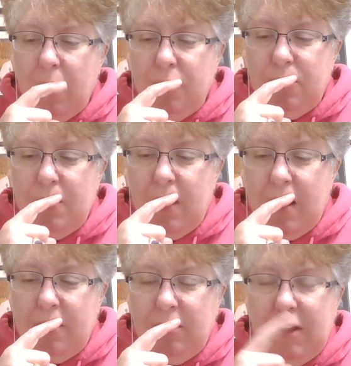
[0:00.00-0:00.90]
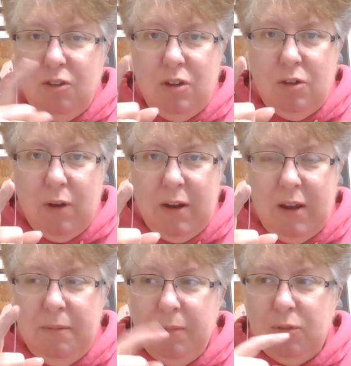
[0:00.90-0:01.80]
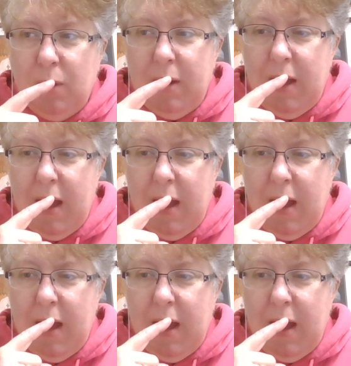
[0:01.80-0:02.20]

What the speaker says: our education and training, sorry.